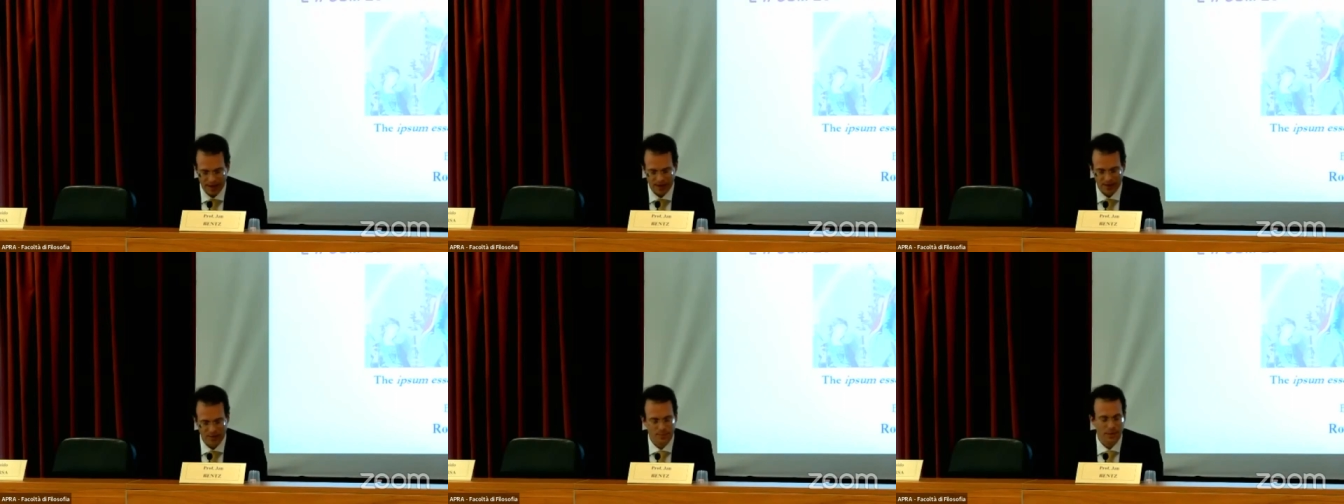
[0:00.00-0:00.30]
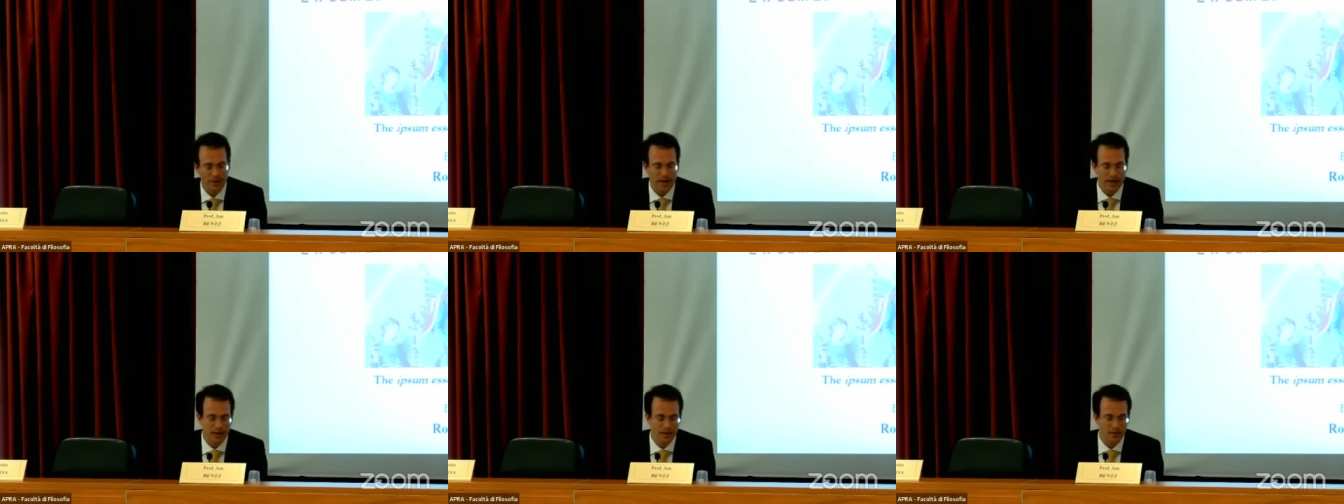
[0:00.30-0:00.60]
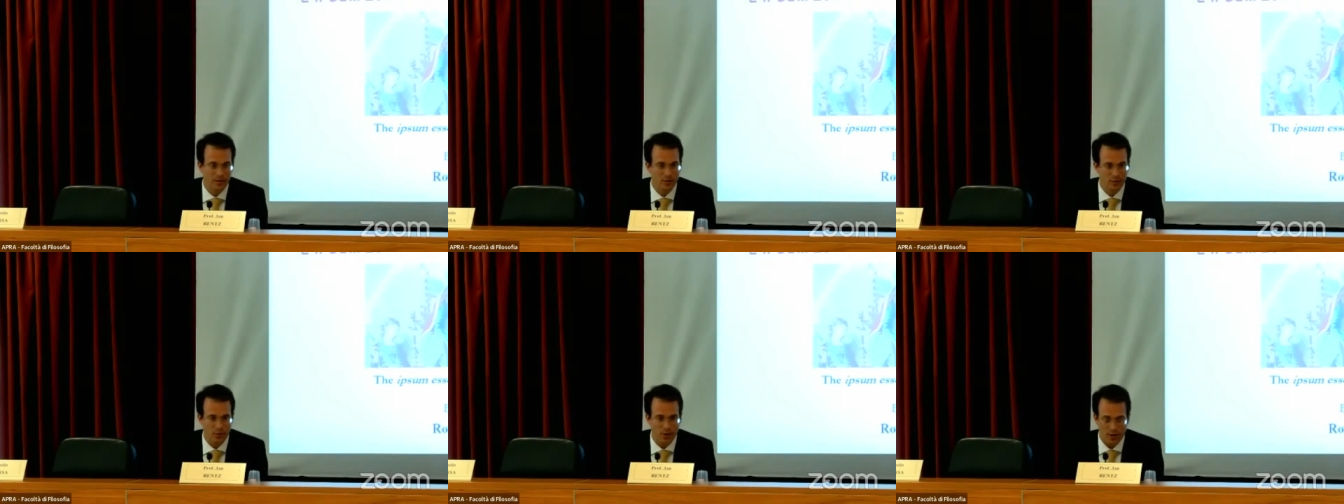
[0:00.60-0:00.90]
it
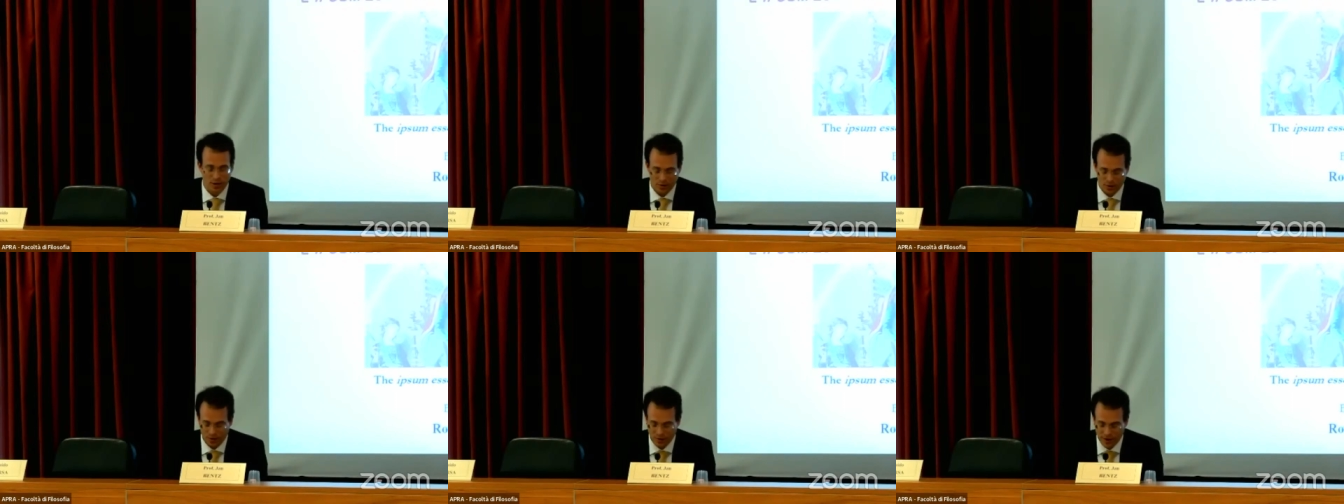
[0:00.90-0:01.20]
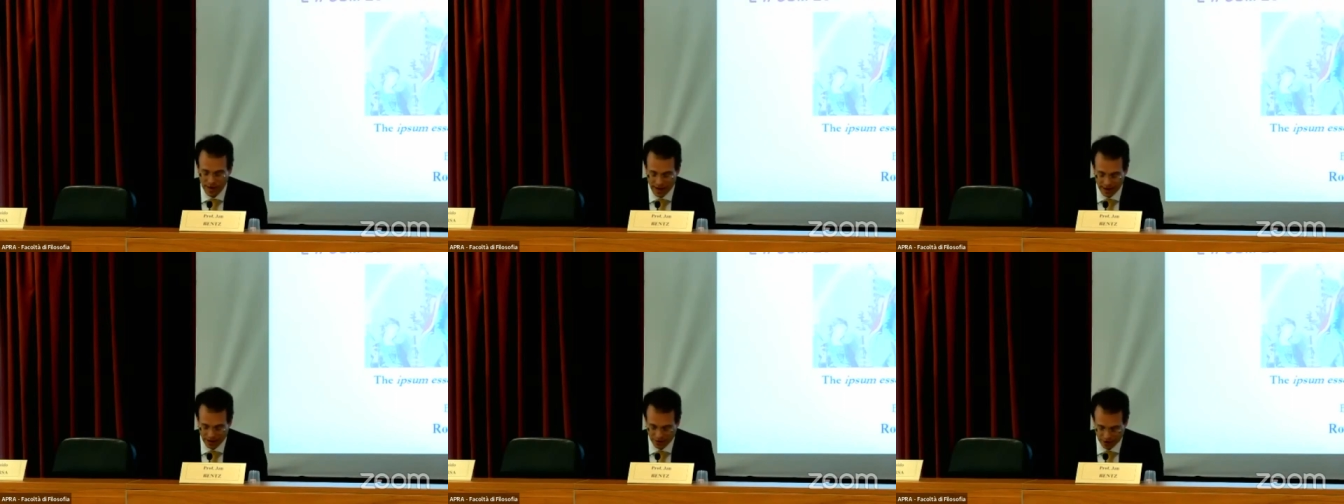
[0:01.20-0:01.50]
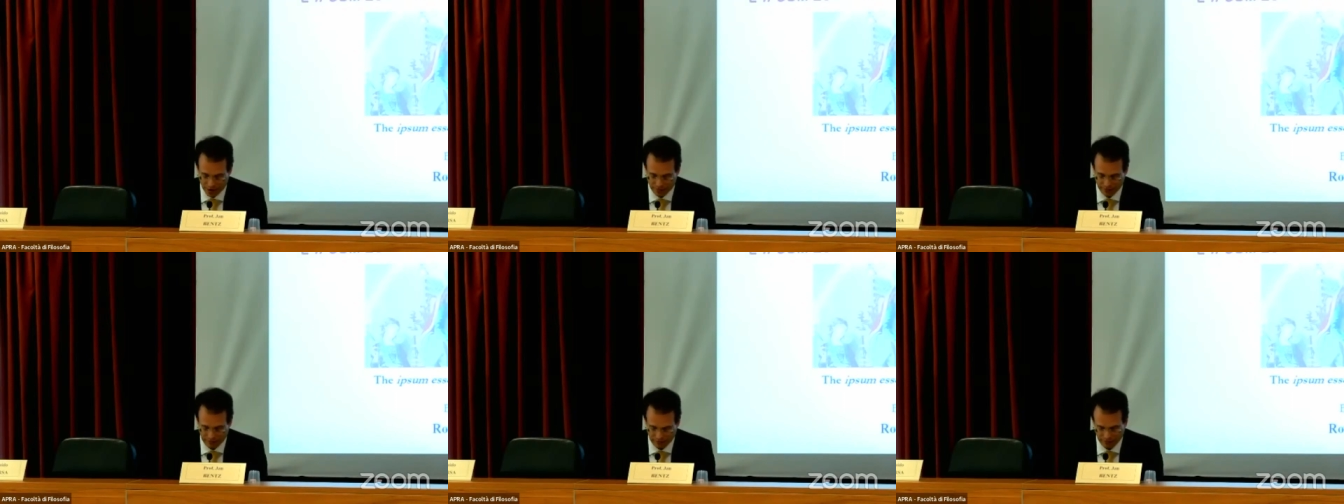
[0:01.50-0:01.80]
applies to all
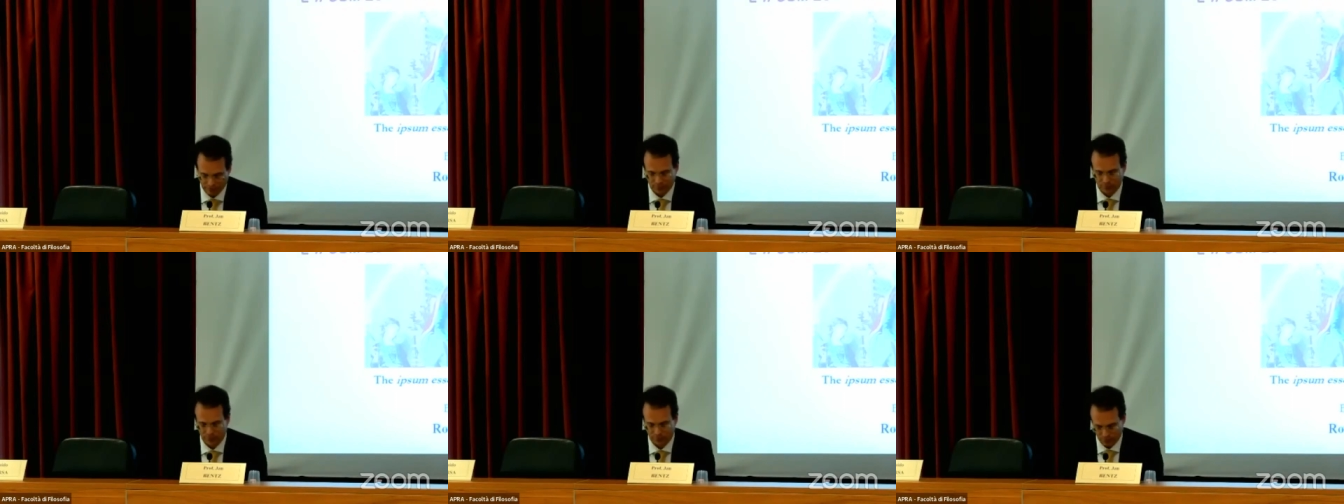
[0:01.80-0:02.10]
creation,